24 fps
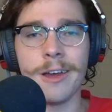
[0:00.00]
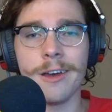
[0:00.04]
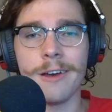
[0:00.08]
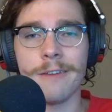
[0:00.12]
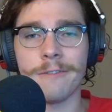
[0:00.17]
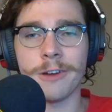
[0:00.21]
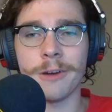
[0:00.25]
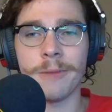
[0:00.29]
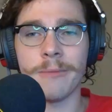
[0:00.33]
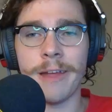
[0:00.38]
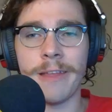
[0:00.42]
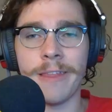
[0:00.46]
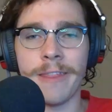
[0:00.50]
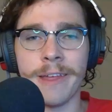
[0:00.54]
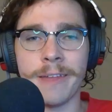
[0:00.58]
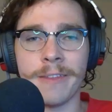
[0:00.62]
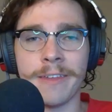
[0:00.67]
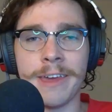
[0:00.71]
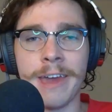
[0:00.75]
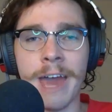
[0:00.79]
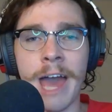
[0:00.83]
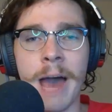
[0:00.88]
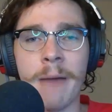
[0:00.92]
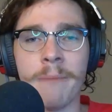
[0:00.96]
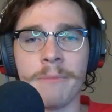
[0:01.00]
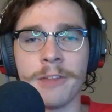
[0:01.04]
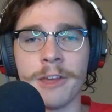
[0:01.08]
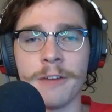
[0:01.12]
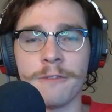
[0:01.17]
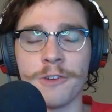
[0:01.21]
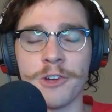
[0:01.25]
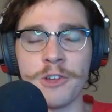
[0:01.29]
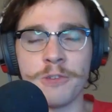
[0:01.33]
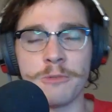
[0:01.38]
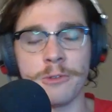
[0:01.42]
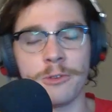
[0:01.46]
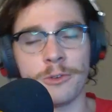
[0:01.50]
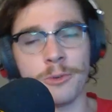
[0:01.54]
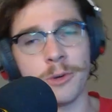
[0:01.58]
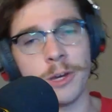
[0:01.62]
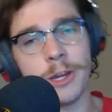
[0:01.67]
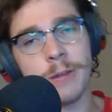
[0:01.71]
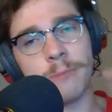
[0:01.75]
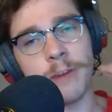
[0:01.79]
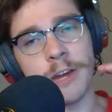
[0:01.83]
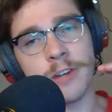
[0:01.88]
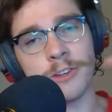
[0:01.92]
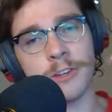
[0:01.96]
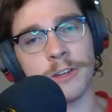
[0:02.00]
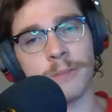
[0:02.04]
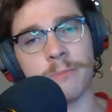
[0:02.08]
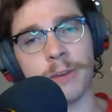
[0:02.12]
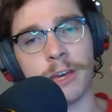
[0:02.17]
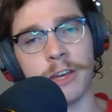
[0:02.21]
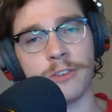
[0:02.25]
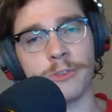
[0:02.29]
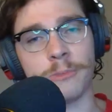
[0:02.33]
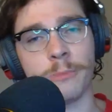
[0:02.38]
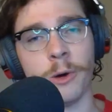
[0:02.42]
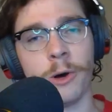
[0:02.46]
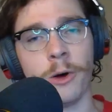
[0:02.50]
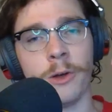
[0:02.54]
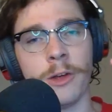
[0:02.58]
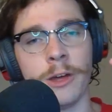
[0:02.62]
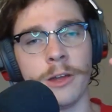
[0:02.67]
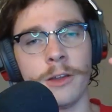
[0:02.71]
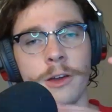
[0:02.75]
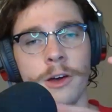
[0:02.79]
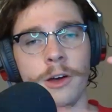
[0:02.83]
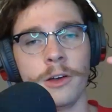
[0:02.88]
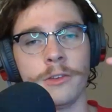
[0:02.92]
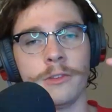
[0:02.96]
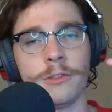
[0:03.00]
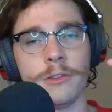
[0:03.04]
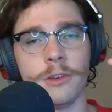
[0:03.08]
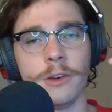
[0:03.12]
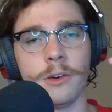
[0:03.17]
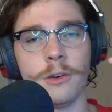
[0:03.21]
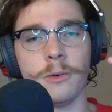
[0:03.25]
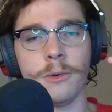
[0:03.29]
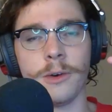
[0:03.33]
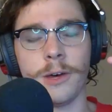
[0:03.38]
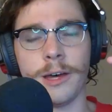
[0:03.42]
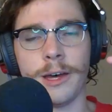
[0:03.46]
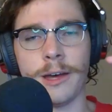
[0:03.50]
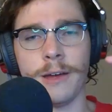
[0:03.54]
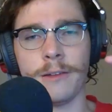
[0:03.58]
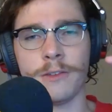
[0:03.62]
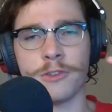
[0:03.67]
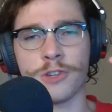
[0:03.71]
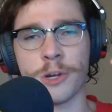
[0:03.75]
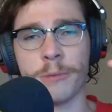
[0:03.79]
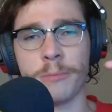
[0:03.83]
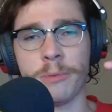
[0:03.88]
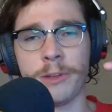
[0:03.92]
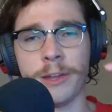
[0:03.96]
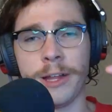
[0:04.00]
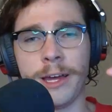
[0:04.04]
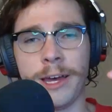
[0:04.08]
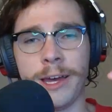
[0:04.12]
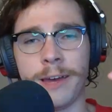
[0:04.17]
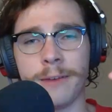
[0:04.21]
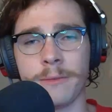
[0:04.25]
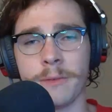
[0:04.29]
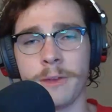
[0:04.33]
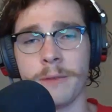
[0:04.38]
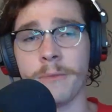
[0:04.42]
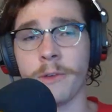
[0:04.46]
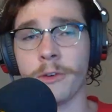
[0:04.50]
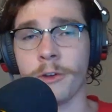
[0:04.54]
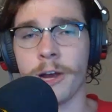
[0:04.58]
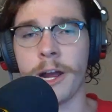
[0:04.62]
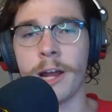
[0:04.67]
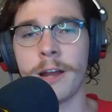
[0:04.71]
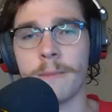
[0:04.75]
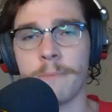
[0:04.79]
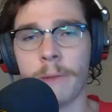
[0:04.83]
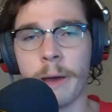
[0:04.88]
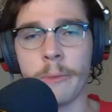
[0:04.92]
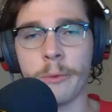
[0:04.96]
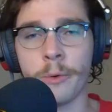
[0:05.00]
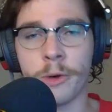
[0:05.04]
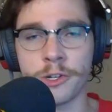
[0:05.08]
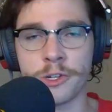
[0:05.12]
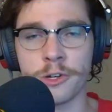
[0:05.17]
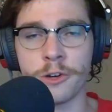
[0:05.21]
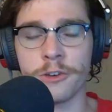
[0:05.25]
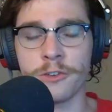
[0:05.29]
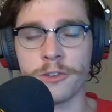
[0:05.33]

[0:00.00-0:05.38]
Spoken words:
From the gap difference between Major League Baseball and also AAA, and granted, Bobby Witt Jr.